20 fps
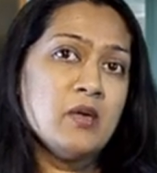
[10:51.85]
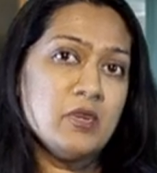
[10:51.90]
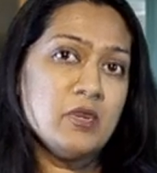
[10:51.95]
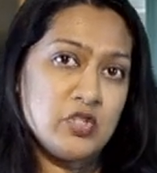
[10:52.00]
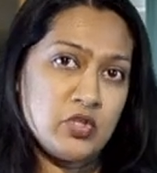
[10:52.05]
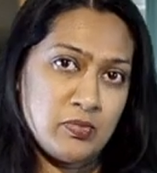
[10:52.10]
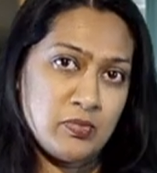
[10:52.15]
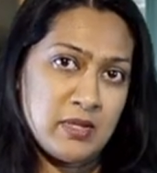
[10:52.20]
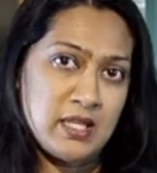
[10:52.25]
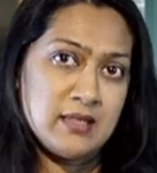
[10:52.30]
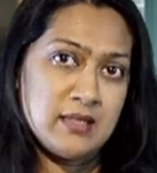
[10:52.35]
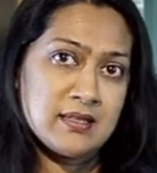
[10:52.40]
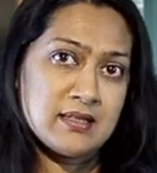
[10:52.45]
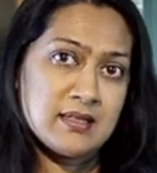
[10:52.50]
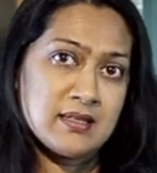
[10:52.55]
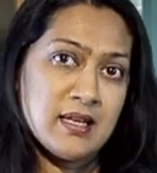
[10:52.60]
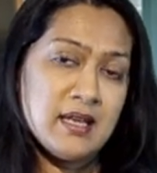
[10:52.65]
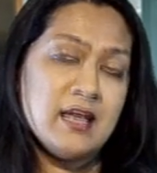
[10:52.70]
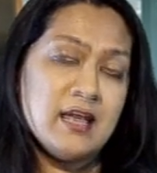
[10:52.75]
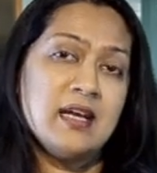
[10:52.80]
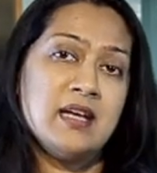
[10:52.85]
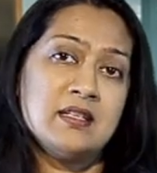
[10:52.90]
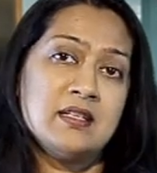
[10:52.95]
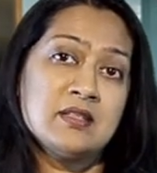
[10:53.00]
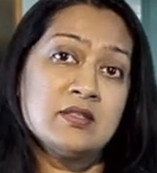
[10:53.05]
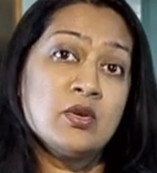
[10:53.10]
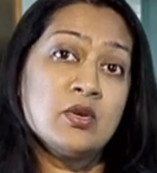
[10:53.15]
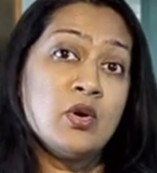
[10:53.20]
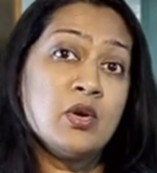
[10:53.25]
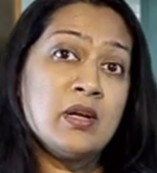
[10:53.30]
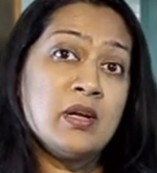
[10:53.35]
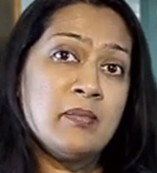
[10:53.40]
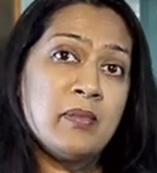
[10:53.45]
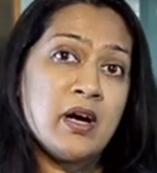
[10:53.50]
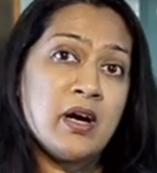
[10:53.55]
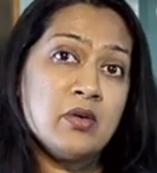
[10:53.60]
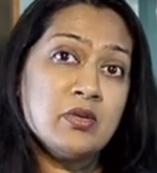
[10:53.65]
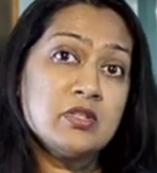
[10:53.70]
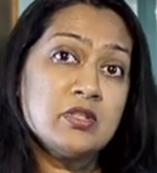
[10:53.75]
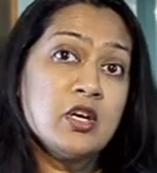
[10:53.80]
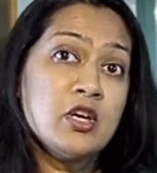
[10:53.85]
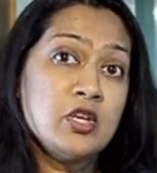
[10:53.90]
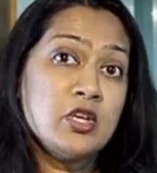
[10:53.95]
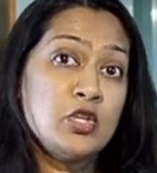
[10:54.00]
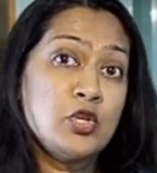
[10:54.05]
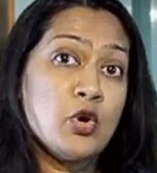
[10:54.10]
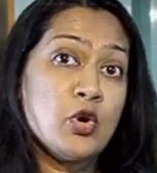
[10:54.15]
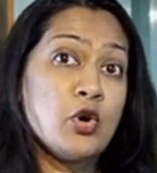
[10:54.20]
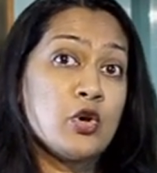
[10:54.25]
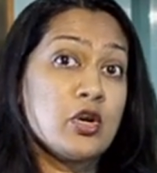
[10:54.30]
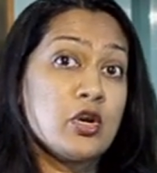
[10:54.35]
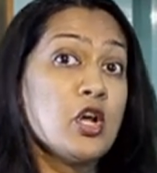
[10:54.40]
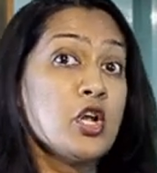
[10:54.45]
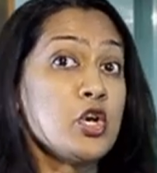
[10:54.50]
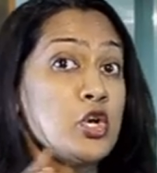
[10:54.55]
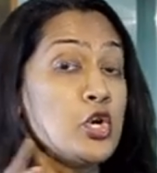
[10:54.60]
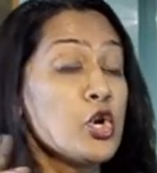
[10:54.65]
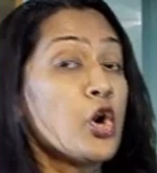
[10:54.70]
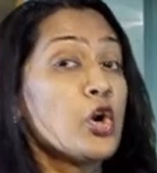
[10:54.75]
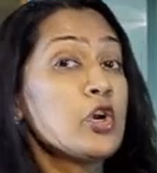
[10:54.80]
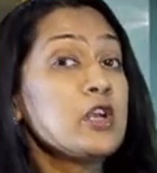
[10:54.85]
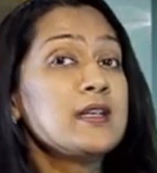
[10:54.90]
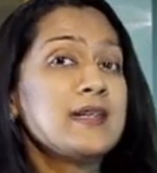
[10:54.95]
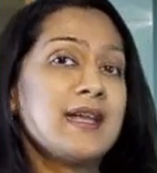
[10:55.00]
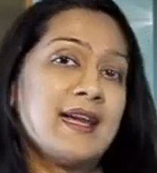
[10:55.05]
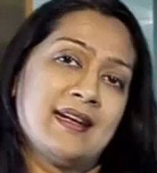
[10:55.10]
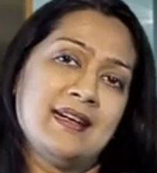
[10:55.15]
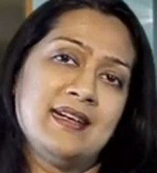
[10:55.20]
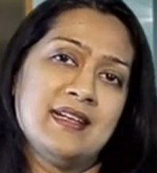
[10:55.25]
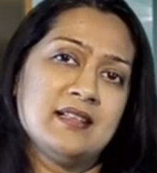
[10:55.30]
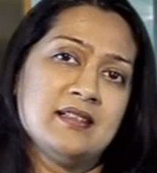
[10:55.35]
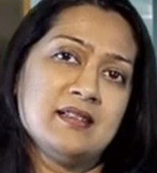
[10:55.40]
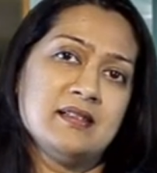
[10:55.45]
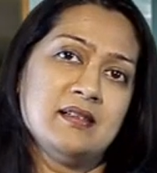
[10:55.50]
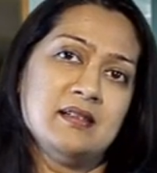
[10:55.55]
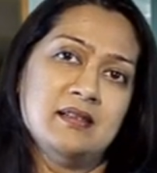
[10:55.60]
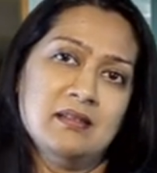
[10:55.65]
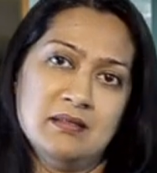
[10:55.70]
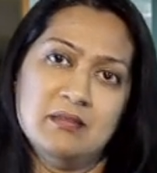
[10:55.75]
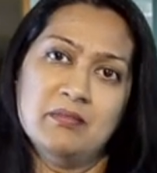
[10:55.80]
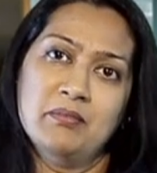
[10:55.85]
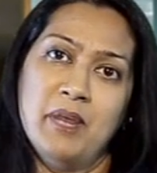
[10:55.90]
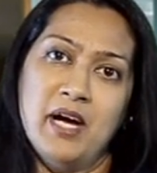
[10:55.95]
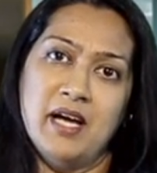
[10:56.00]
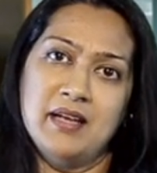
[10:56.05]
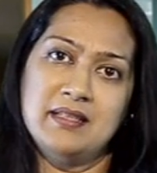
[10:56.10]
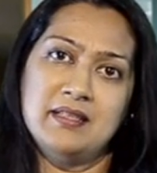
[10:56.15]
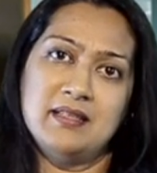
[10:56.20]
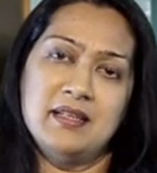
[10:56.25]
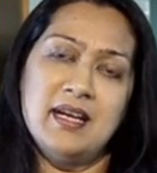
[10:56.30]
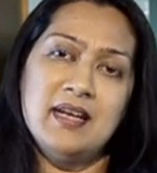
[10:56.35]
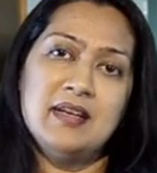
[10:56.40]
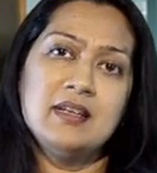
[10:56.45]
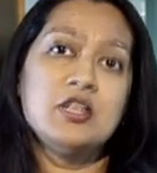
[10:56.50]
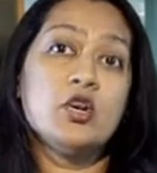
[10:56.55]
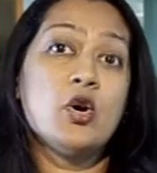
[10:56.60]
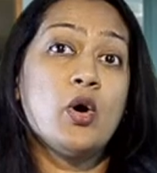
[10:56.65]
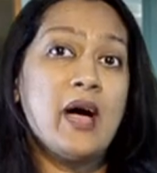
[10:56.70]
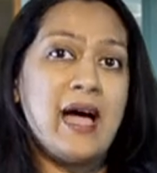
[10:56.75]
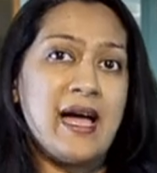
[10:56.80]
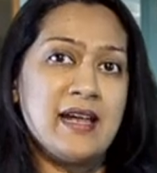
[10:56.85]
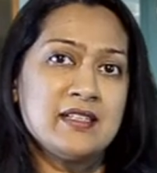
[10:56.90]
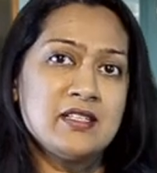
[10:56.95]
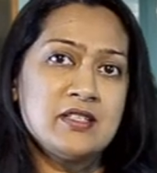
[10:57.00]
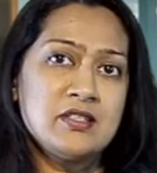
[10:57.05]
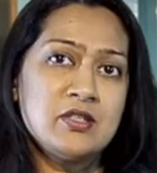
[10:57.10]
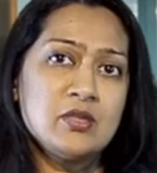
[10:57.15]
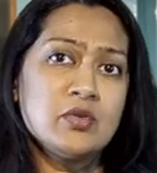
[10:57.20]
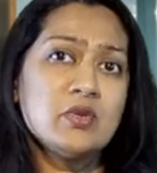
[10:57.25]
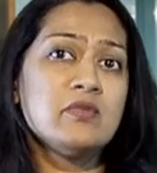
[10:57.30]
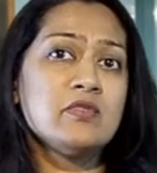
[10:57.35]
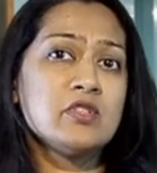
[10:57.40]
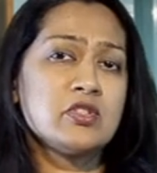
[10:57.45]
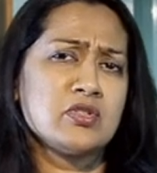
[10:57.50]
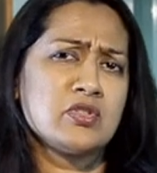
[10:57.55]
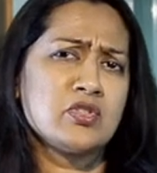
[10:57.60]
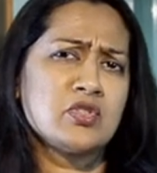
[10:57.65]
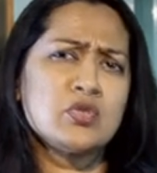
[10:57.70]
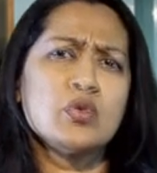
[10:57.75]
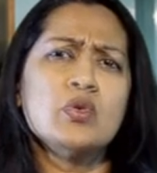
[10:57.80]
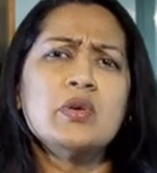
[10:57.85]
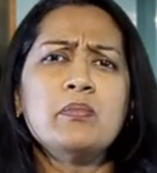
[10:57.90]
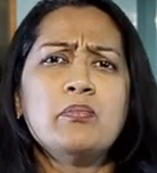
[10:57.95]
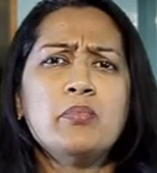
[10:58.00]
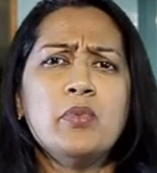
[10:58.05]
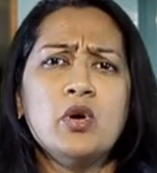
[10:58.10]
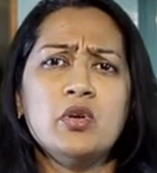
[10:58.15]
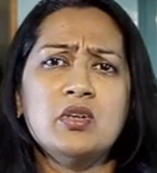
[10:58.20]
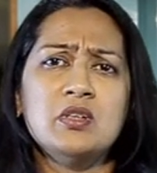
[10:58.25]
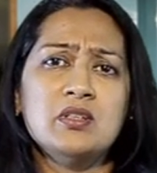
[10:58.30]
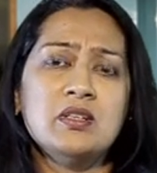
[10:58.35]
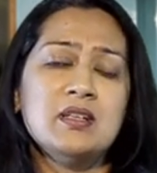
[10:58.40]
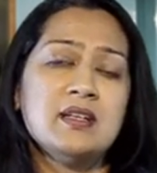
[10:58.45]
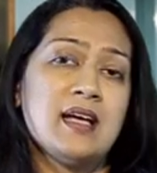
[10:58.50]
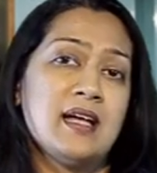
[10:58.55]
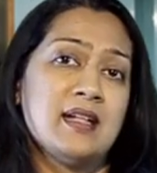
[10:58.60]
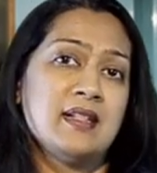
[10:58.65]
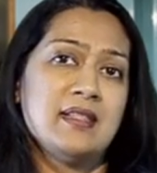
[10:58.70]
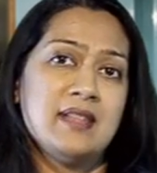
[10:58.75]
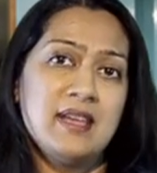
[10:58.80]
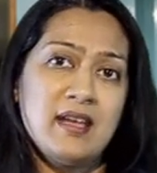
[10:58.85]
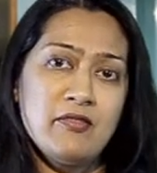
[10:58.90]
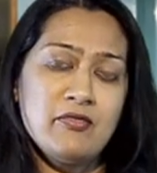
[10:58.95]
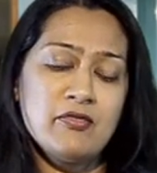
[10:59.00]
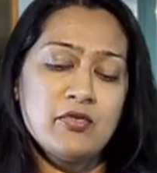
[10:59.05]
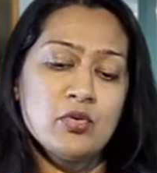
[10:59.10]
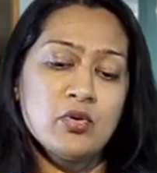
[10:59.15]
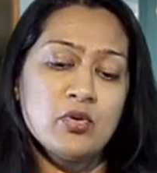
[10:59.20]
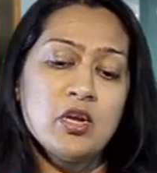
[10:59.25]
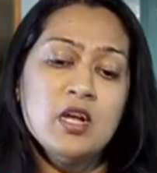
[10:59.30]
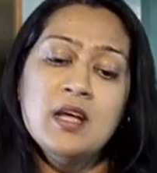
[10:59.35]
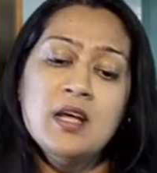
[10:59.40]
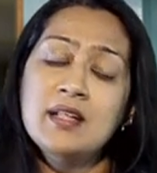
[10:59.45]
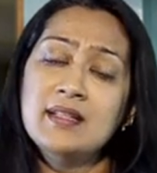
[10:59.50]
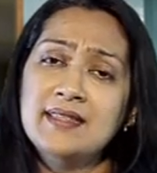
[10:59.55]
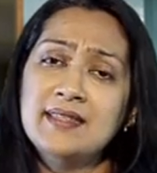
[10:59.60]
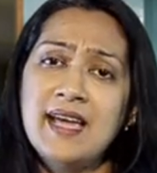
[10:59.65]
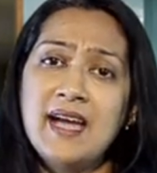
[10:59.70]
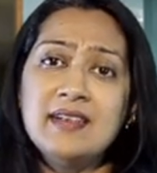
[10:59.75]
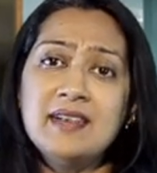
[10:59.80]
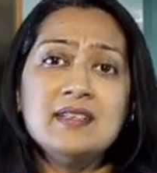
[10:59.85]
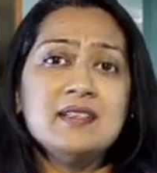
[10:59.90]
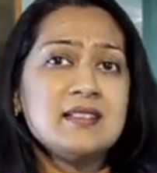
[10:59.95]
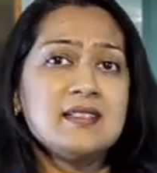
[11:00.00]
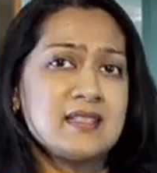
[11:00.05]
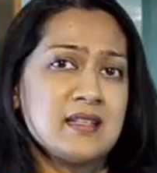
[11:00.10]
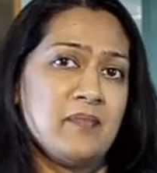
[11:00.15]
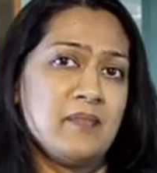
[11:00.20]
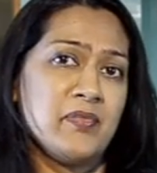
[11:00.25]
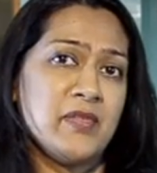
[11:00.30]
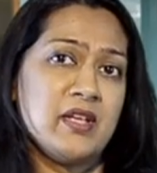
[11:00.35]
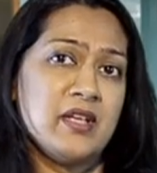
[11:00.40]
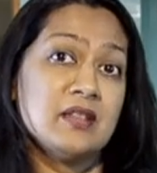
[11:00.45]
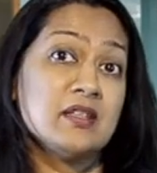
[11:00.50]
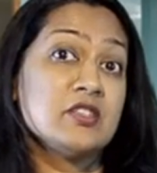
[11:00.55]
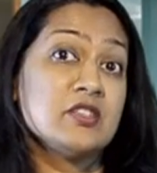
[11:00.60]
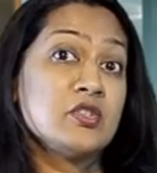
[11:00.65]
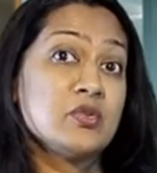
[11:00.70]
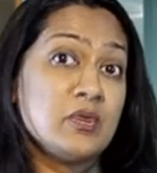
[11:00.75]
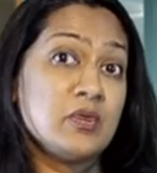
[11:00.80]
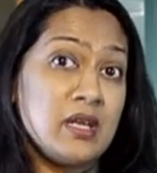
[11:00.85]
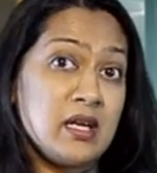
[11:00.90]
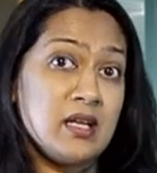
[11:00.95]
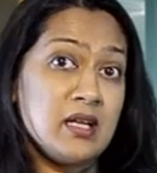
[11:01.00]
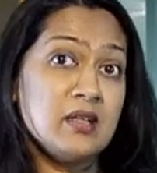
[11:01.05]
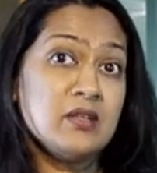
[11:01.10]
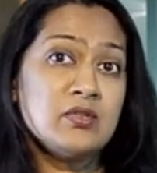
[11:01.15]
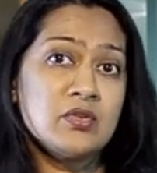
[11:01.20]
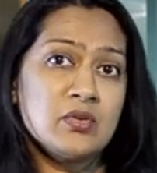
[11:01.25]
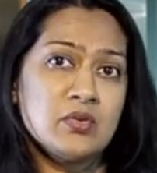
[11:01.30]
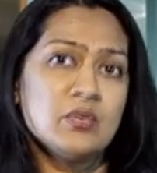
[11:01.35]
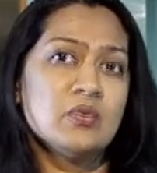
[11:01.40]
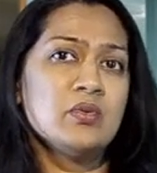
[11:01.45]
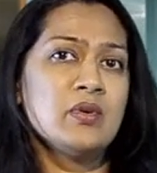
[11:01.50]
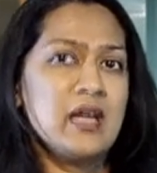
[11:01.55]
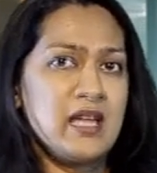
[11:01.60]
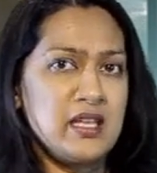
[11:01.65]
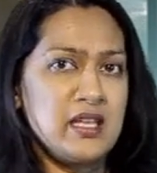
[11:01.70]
Which means it is all about your non-technical part, right? Your attitude, which is so important, and therefore that is something that you gain through